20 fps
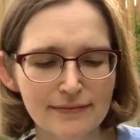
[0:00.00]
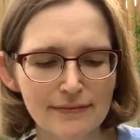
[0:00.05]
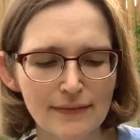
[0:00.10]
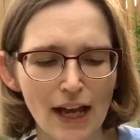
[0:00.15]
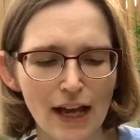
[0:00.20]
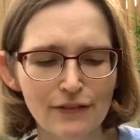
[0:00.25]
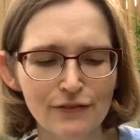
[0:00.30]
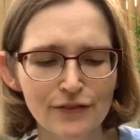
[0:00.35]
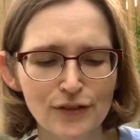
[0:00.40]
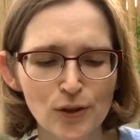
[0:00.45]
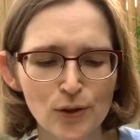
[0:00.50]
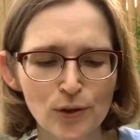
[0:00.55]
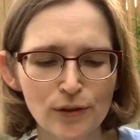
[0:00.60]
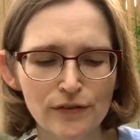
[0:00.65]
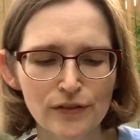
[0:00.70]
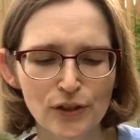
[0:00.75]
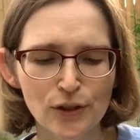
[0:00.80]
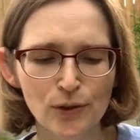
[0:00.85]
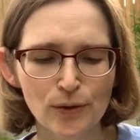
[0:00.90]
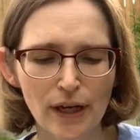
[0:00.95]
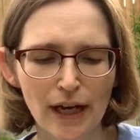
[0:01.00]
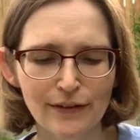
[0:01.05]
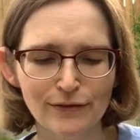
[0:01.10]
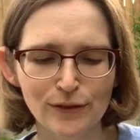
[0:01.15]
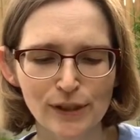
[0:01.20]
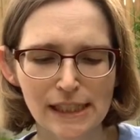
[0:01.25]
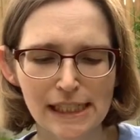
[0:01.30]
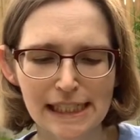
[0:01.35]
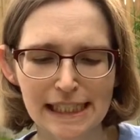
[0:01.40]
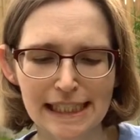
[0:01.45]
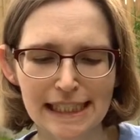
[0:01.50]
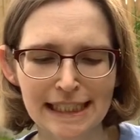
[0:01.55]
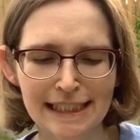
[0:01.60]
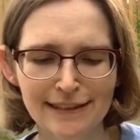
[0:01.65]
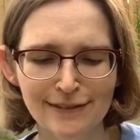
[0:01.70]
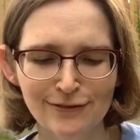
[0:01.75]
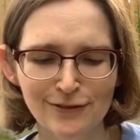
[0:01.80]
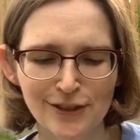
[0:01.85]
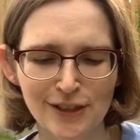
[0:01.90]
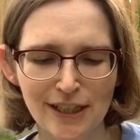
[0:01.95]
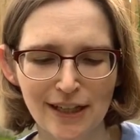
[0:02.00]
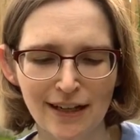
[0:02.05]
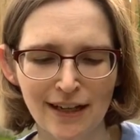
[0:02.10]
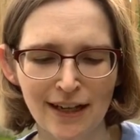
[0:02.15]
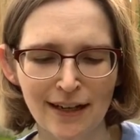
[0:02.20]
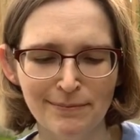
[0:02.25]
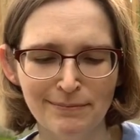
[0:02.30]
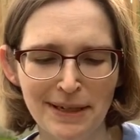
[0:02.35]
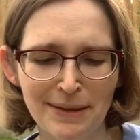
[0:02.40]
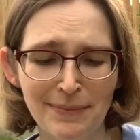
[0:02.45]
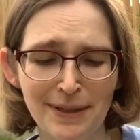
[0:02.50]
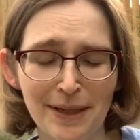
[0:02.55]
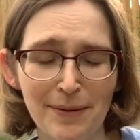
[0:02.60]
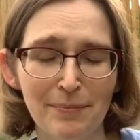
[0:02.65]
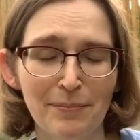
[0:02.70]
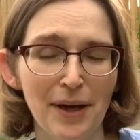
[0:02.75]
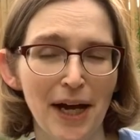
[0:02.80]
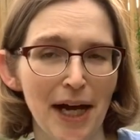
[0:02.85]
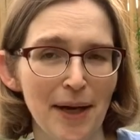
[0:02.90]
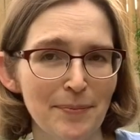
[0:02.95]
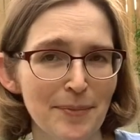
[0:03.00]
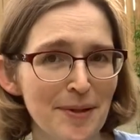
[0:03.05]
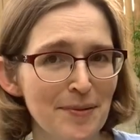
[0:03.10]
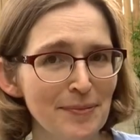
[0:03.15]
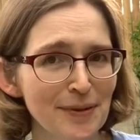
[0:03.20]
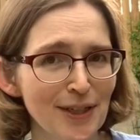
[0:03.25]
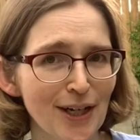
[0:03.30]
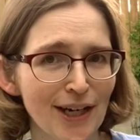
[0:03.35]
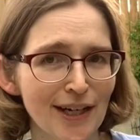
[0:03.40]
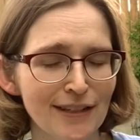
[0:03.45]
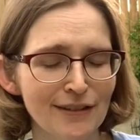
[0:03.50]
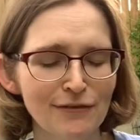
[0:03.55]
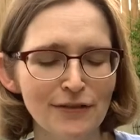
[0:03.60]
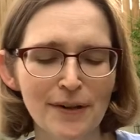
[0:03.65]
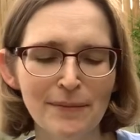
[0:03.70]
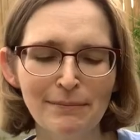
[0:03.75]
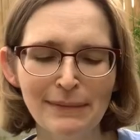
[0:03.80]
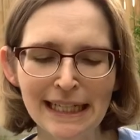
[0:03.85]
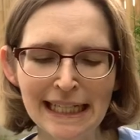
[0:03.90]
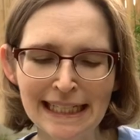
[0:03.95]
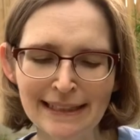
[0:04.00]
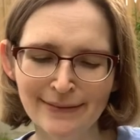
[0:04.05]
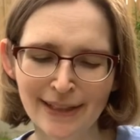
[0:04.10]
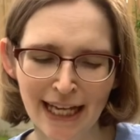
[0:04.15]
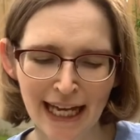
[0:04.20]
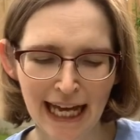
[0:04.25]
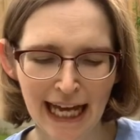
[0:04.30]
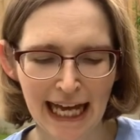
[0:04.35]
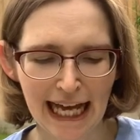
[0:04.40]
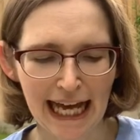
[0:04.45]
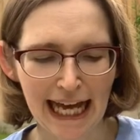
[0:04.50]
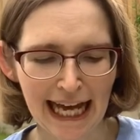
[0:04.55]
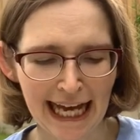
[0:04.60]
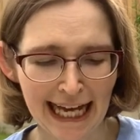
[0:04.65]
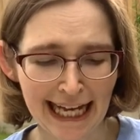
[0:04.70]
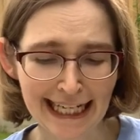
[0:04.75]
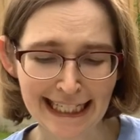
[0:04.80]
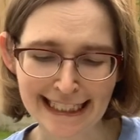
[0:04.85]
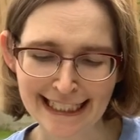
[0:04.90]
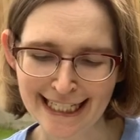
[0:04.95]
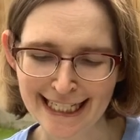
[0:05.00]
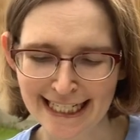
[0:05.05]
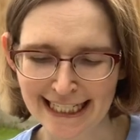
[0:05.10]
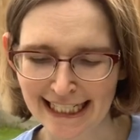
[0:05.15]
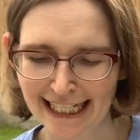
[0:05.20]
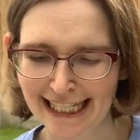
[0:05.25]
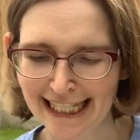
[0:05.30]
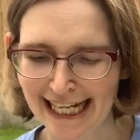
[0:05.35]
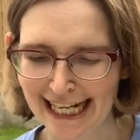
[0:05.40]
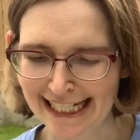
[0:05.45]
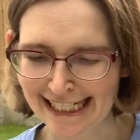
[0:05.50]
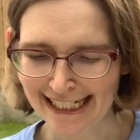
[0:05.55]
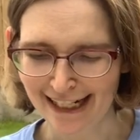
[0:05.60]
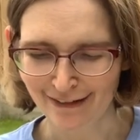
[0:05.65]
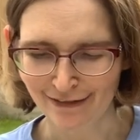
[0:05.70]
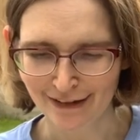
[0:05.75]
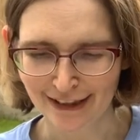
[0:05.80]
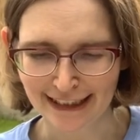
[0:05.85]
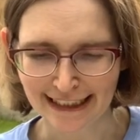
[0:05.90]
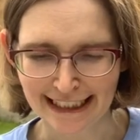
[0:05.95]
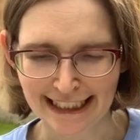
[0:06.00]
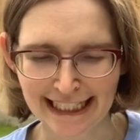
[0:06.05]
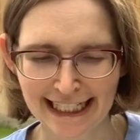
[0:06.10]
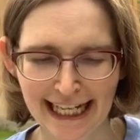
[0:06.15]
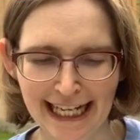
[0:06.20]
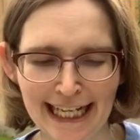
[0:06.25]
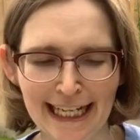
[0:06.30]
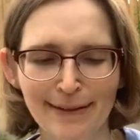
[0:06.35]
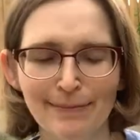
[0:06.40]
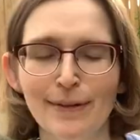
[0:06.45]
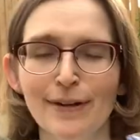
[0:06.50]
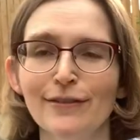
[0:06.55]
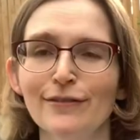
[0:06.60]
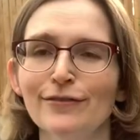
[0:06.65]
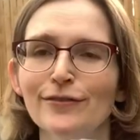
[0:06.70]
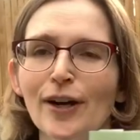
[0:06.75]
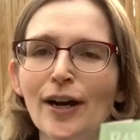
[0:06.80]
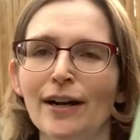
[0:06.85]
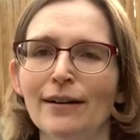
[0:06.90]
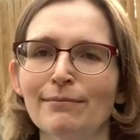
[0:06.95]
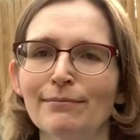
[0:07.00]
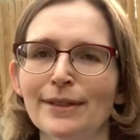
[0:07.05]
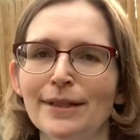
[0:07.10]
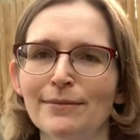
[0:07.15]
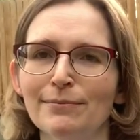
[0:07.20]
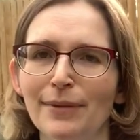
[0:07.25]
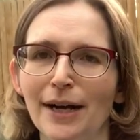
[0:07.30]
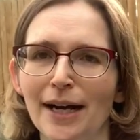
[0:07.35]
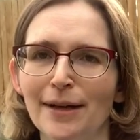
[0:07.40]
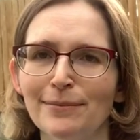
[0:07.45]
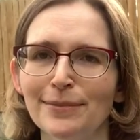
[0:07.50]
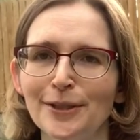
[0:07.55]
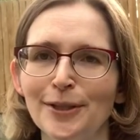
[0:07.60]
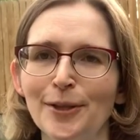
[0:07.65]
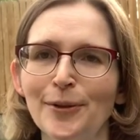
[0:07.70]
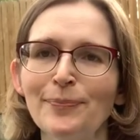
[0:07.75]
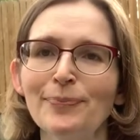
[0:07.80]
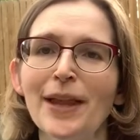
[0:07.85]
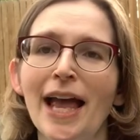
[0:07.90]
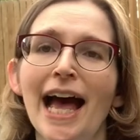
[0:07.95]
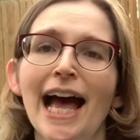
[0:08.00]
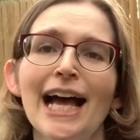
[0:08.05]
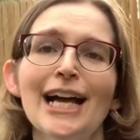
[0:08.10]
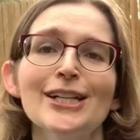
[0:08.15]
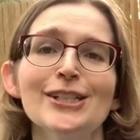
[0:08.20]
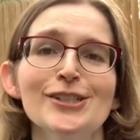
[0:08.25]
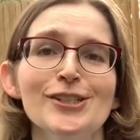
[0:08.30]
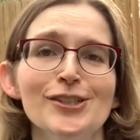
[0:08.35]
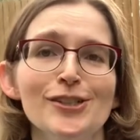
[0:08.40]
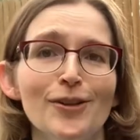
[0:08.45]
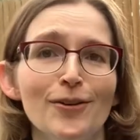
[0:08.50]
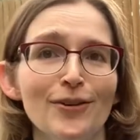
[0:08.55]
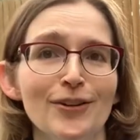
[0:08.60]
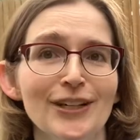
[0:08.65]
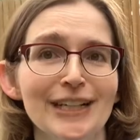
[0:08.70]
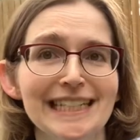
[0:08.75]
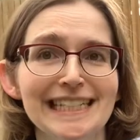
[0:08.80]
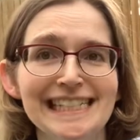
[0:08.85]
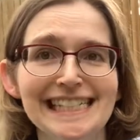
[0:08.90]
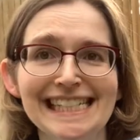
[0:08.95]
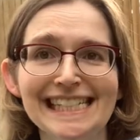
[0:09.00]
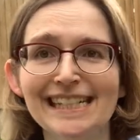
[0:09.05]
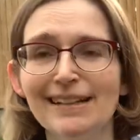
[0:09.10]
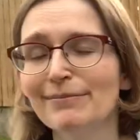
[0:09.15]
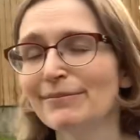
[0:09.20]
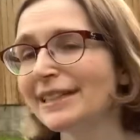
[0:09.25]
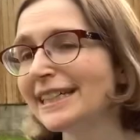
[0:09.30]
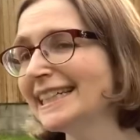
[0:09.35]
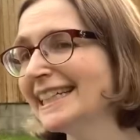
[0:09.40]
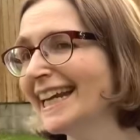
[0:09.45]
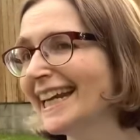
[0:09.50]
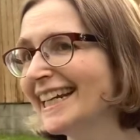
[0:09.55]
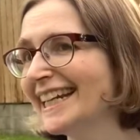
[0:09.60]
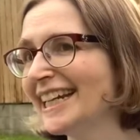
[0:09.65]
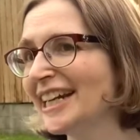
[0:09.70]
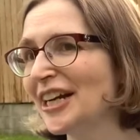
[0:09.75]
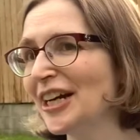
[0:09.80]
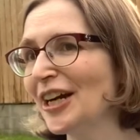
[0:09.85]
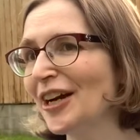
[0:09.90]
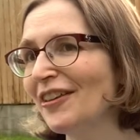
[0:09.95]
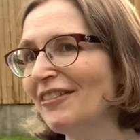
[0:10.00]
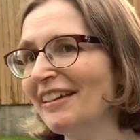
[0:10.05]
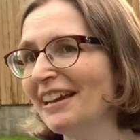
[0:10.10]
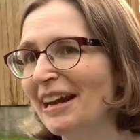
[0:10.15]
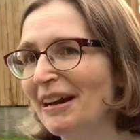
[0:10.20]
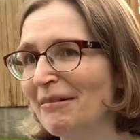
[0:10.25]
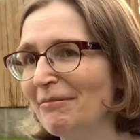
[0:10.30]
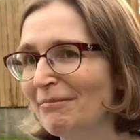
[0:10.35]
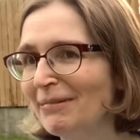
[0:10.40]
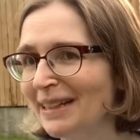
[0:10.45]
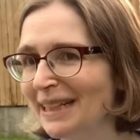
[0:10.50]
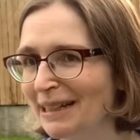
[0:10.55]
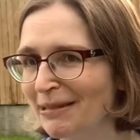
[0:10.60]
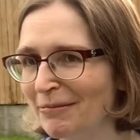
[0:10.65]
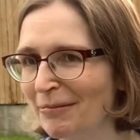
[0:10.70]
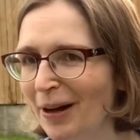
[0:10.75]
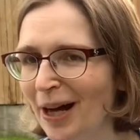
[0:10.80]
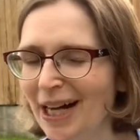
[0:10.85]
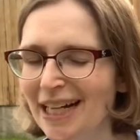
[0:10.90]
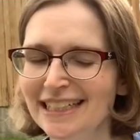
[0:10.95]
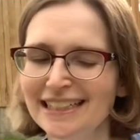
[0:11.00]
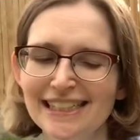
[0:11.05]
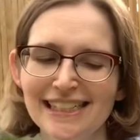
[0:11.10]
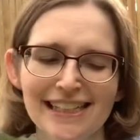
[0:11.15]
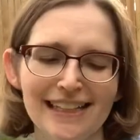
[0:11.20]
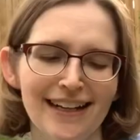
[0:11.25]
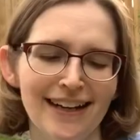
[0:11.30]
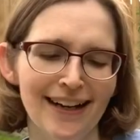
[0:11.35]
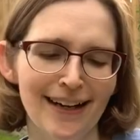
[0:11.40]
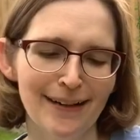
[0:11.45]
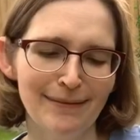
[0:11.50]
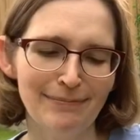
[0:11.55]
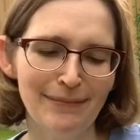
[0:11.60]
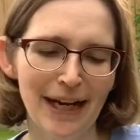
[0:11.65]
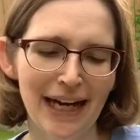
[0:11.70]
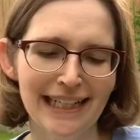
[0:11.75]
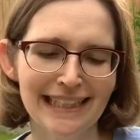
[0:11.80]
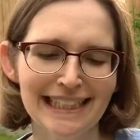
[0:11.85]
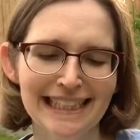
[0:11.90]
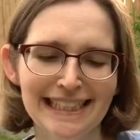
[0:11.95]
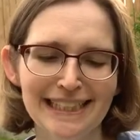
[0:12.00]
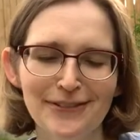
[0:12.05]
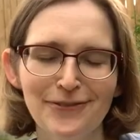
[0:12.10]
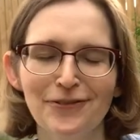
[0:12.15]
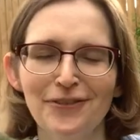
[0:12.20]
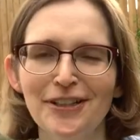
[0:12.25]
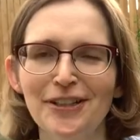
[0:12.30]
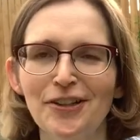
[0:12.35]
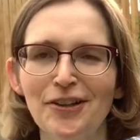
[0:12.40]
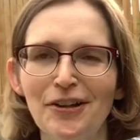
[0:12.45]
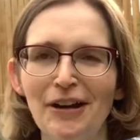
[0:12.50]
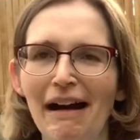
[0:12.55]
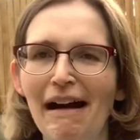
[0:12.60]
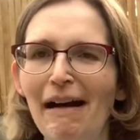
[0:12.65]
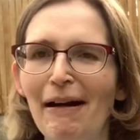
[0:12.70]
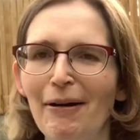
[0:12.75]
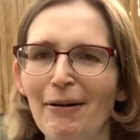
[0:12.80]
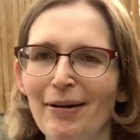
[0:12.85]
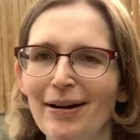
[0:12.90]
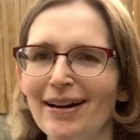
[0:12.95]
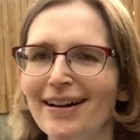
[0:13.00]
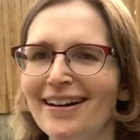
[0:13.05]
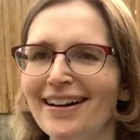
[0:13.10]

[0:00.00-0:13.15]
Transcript: few of you have received maybe a pop-up card from me, and that definitely came from Bas Bleu. So there is something in here that I really want. I need to figure out